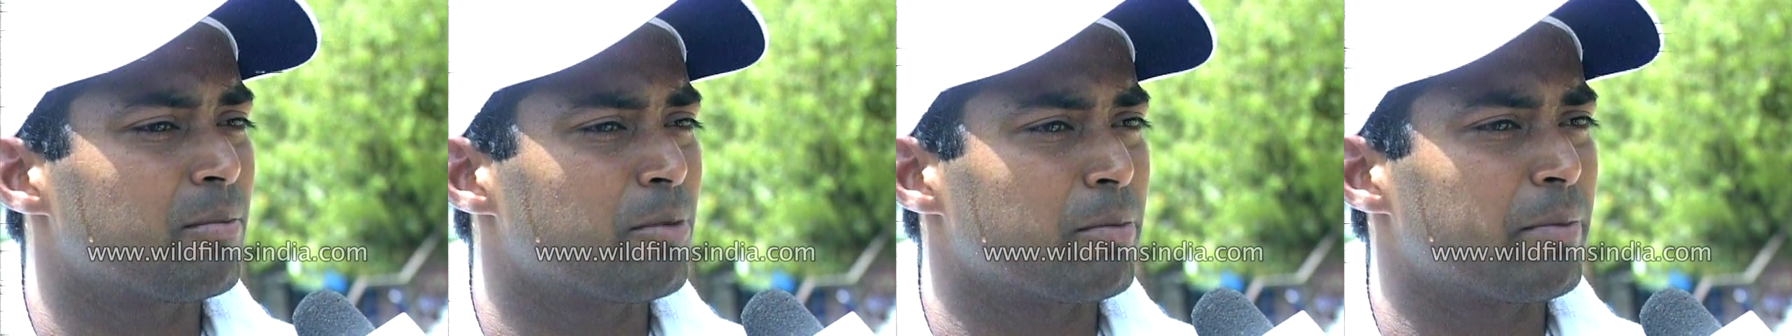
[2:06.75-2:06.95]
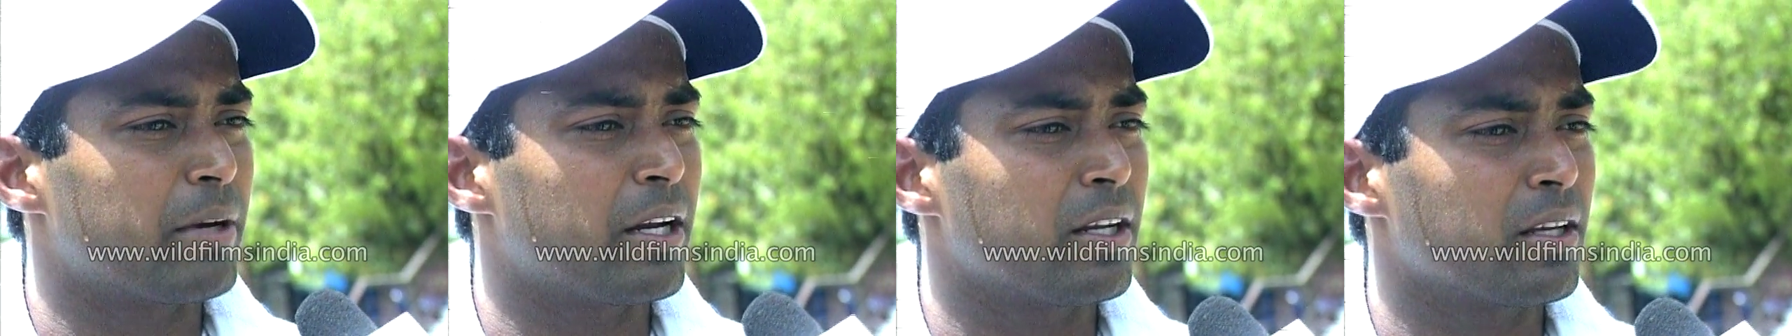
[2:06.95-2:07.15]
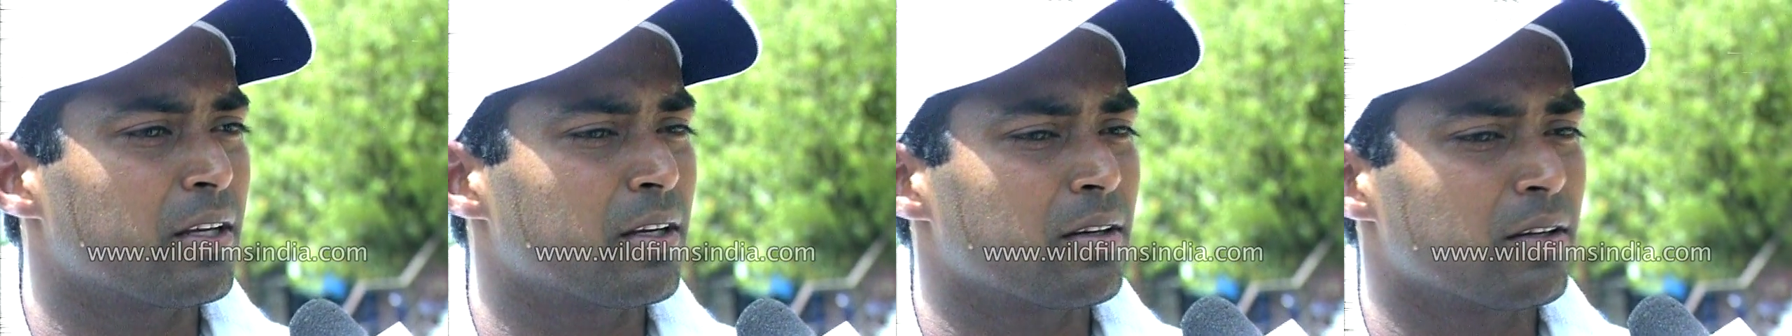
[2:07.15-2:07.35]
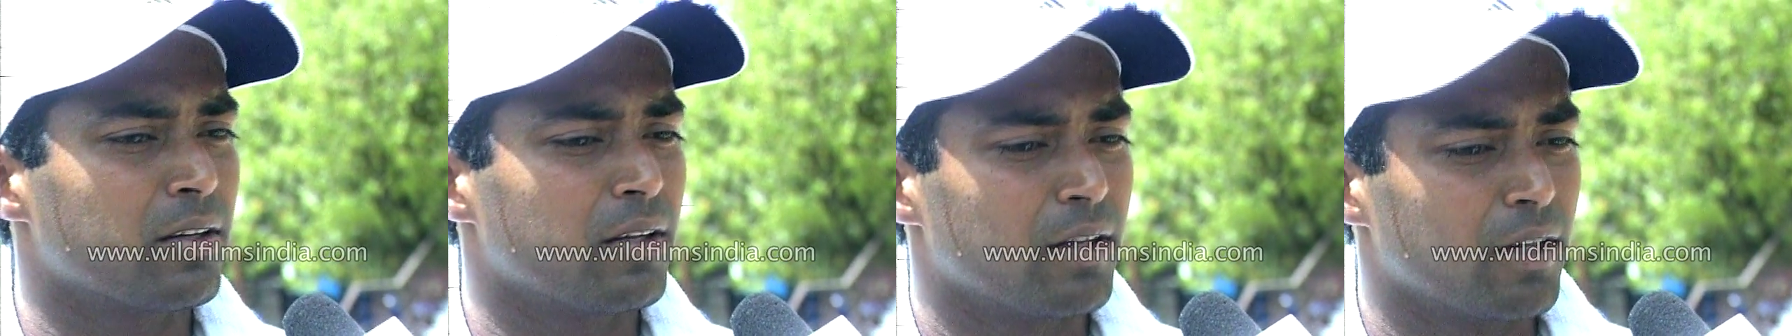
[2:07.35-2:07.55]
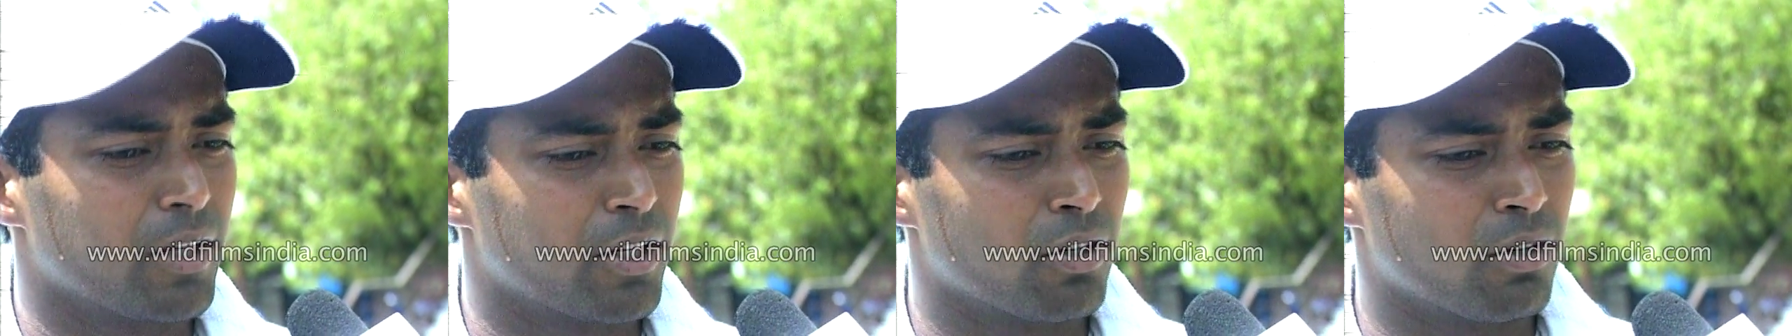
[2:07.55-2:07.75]
preparing, you
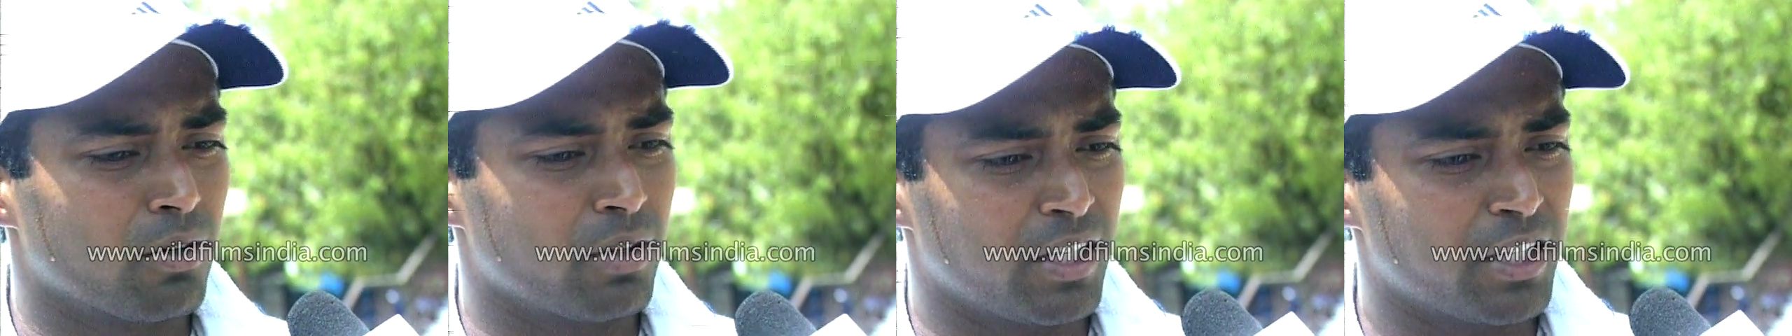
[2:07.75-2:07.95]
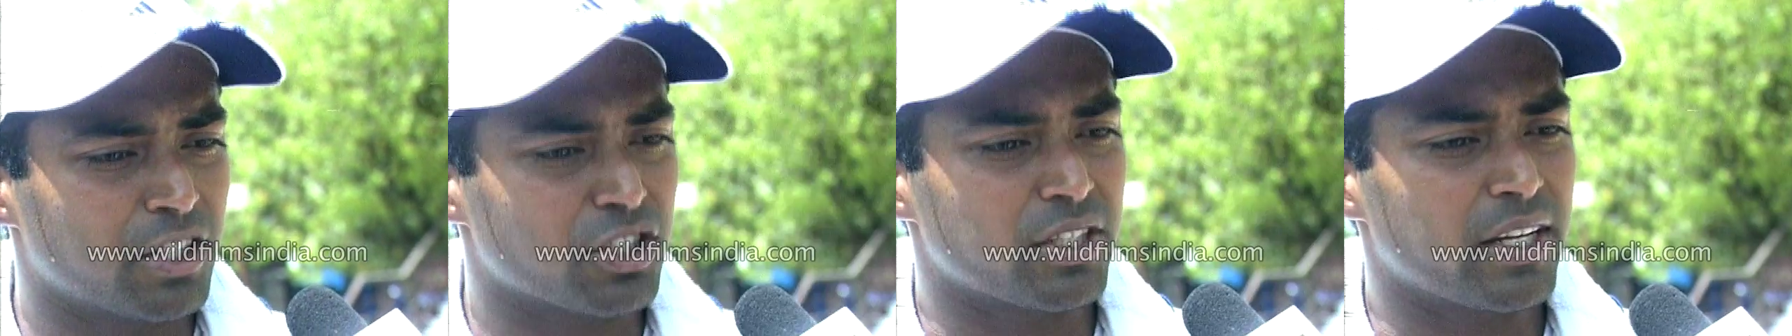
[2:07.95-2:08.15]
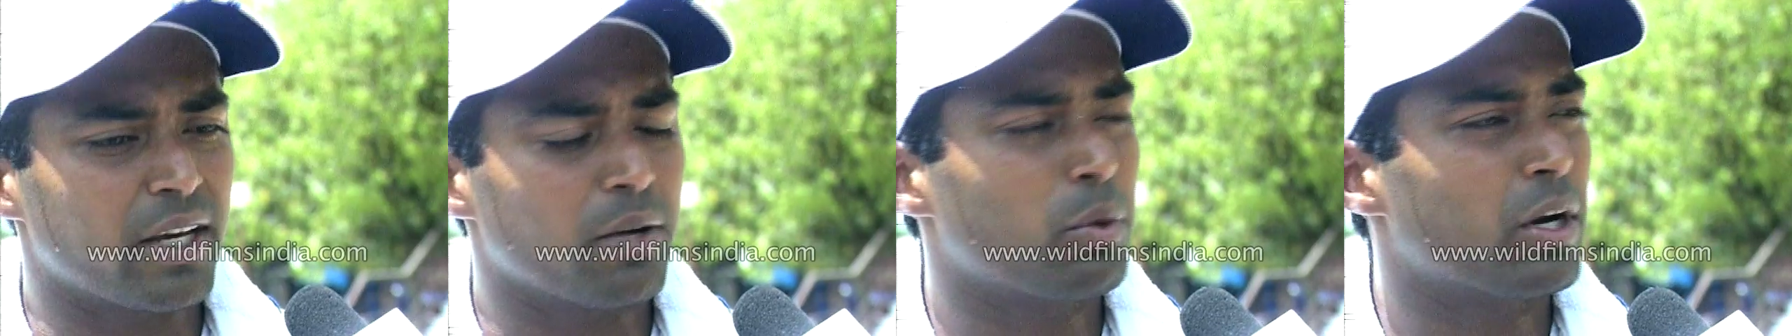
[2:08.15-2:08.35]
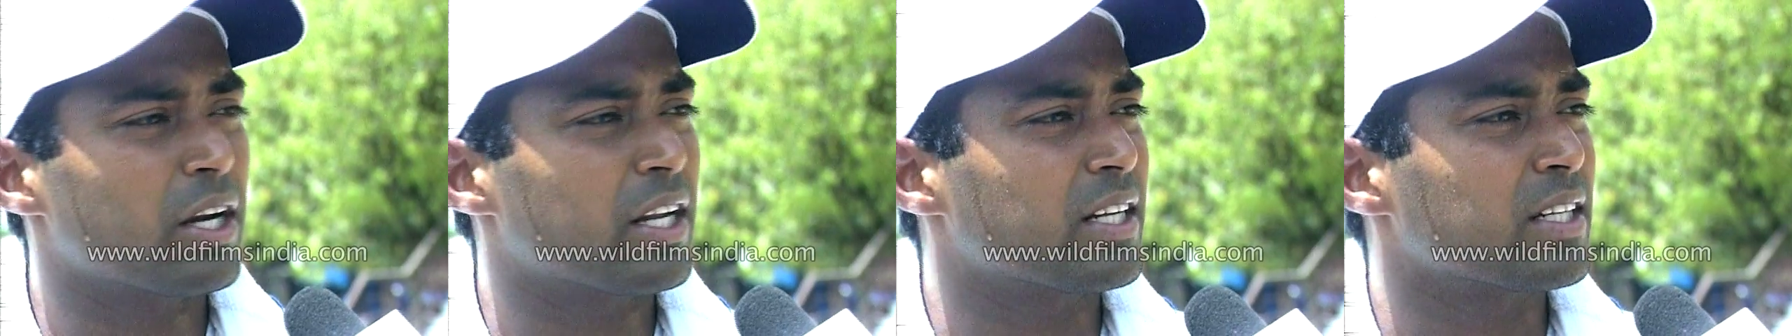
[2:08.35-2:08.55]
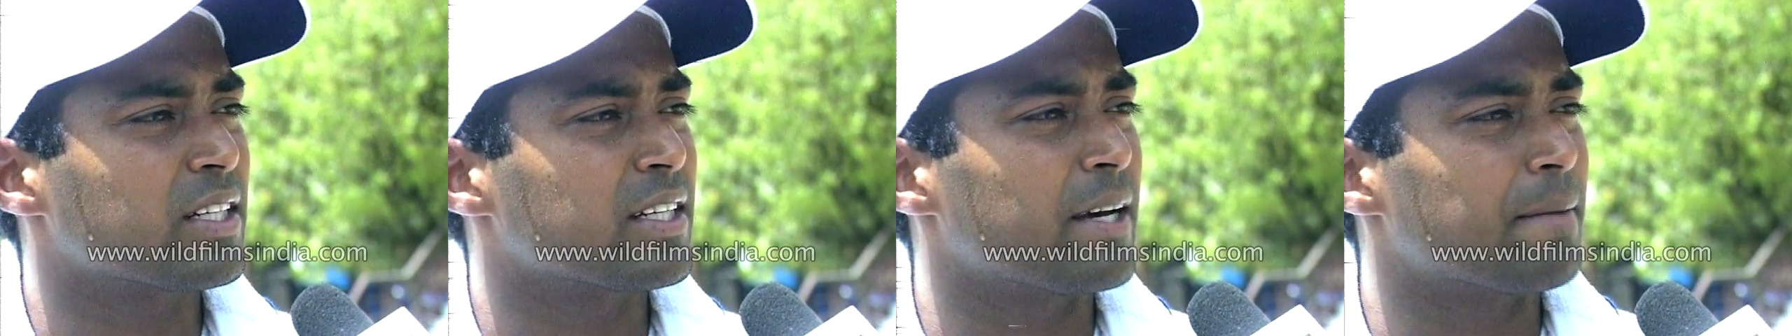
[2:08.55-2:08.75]
know, each day
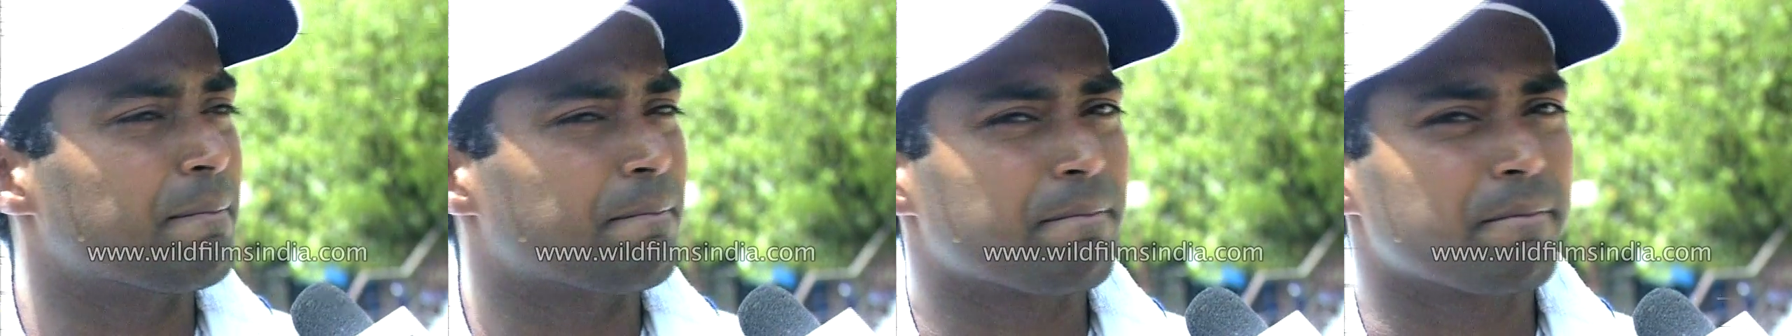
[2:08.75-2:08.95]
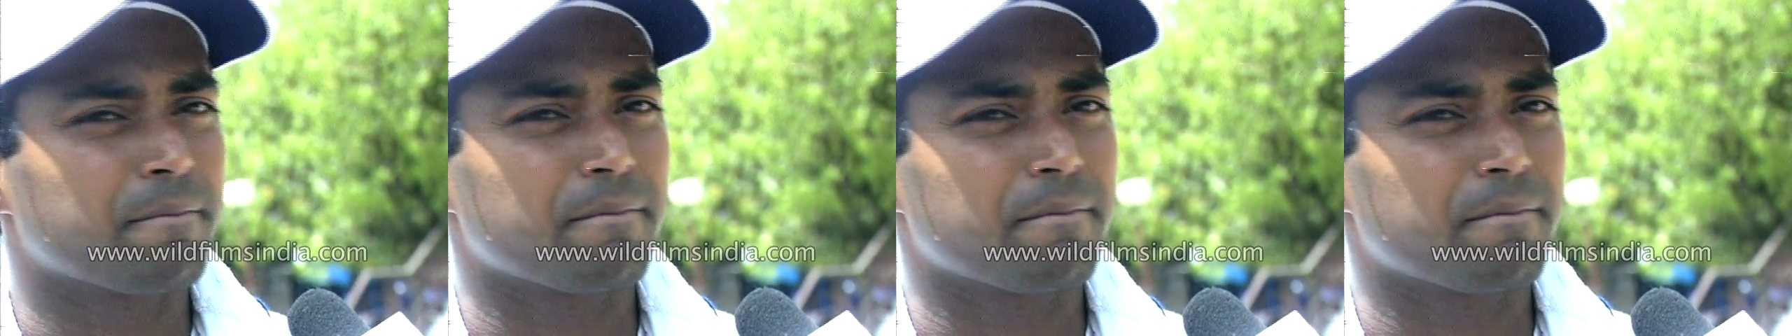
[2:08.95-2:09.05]
one at a time.